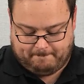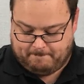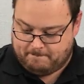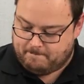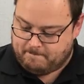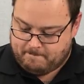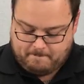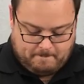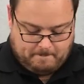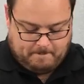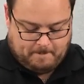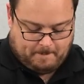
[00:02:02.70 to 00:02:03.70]

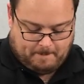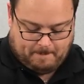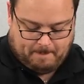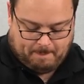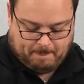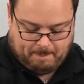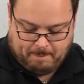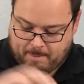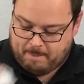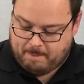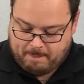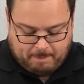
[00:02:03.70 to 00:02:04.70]

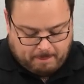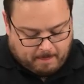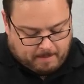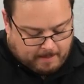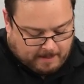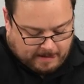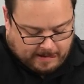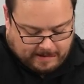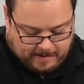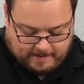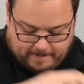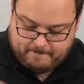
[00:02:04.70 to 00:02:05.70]

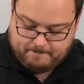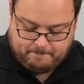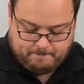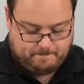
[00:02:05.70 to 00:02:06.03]
(no one is talking)